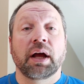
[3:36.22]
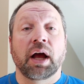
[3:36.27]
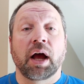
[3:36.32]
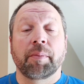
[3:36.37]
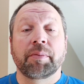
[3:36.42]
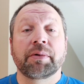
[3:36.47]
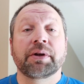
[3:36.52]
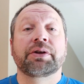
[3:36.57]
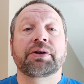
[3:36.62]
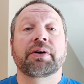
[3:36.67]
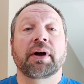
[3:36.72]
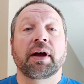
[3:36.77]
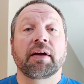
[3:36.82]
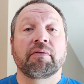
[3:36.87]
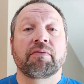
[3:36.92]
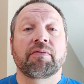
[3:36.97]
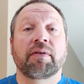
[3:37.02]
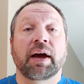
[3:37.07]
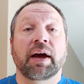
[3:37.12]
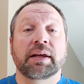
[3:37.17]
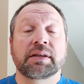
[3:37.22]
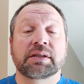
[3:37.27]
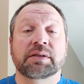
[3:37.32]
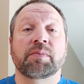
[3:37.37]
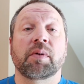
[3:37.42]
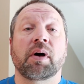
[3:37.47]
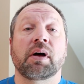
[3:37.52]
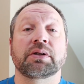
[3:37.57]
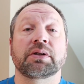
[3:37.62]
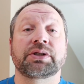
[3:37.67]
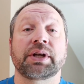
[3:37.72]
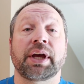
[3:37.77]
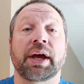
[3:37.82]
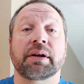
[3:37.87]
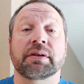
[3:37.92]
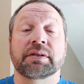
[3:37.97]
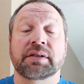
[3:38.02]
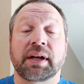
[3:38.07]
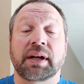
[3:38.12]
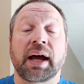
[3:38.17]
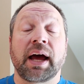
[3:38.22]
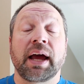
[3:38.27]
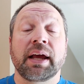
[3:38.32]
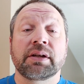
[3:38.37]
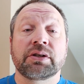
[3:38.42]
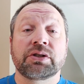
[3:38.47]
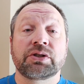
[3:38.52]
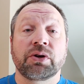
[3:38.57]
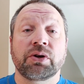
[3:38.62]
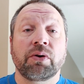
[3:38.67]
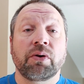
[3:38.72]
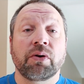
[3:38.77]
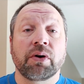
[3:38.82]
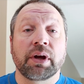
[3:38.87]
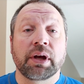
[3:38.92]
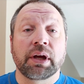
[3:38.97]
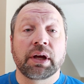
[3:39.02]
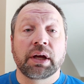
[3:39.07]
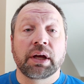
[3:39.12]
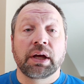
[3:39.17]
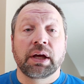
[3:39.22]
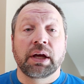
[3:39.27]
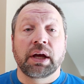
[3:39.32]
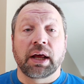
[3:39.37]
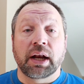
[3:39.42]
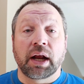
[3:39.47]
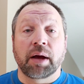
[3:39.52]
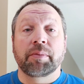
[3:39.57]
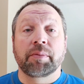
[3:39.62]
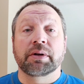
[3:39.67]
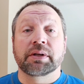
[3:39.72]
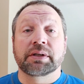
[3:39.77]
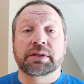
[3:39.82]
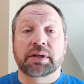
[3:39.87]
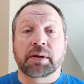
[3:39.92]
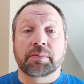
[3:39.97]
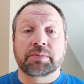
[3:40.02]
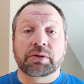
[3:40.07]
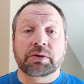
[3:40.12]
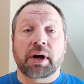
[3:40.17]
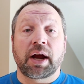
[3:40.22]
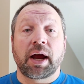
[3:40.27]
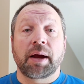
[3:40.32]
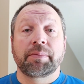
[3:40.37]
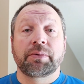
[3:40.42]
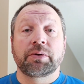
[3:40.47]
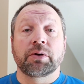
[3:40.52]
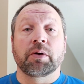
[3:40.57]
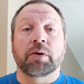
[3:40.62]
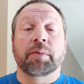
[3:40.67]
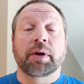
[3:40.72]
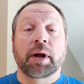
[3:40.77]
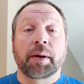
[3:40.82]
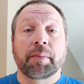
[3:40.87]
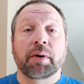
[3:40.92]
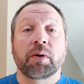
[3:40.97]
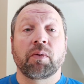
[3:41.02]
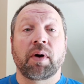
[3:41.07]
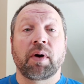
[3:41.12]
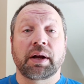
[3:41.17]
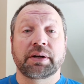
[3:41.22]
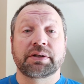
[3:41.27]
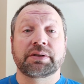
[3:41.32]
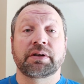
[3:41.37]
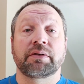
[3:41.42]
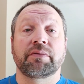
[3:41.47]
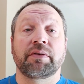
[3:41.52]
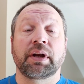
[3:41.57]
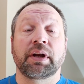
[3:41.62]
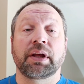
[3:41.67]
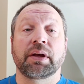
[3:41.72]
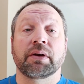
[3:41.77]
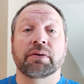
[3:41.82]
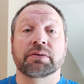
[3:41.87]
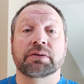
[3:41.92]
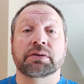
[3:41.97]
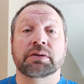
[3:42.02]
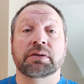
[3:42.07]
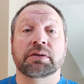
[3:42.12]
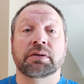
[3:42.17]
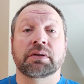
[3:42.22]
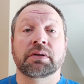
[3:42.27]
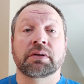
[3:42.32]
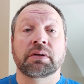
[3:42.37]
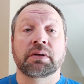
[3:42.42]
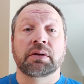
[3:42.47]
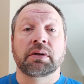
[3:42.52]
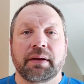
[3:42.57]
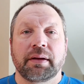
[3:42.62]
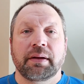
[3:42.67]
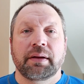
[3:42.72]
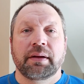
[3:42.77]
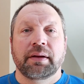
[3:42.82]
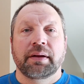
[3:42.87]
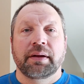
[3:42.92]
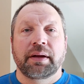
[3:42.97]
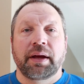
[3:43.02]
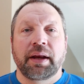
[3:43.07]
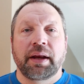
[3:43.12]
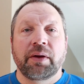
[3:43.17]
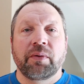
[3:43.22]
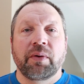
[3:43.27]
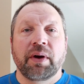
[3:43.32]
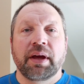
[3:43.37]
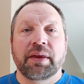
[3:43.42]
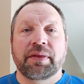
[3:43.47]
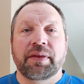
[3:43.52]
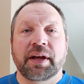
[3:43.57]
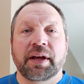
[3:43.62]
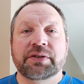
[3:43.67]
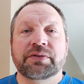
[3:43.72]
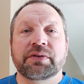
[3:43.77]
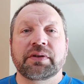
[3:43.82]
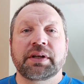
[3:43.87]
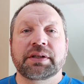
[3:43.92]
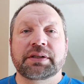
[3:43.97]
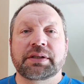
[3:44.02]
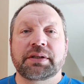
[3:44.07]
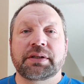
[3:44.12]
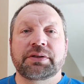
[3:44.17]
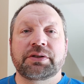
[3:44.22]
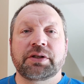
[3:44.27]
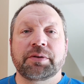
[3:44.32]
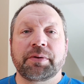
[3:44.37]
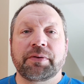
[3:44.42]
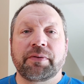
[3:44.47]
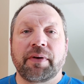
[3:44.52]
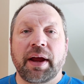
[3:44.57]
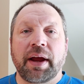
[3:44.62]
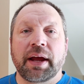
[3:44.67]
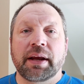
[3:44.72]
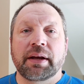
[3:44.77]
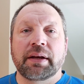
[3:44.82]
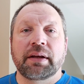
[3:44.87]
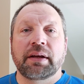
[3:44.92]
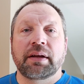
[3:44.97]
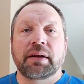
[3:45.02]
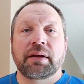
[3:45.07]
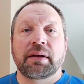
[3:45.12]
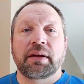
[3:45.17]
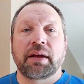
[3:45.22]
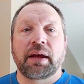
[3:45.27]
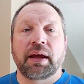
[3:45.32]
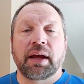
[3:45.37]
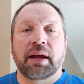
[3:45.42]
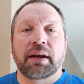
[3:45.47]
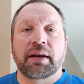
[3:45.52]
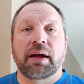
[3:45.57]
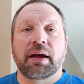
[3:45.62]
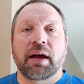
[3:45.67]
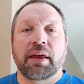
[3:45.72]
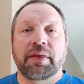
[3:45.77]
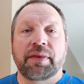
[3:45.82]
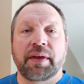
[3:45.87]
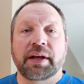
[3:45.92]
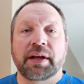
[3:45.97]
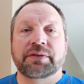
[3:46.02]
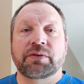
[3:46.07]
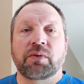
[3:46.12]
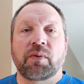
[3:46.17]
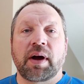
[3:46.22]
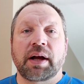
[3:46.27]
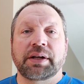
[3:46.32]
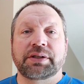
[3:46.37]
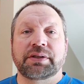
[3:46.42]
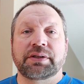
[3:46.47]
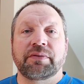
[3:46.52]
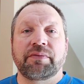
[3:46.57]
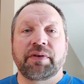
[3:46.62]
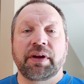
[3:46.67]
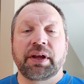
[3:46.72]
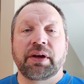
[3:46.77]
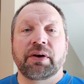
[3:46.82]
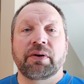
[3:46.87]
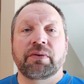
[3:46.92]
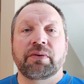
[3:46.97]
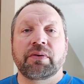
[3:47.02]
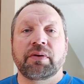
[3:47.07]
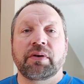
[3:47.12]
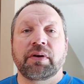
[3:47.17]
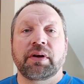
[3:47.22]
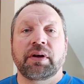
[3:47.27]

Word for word: I'm going to try and find small channels that I enjoy and I'm going to subscribe to them and I'm going to watch their videos. Anyway, thanks for listening to me rant and uh, thanks for watching the video.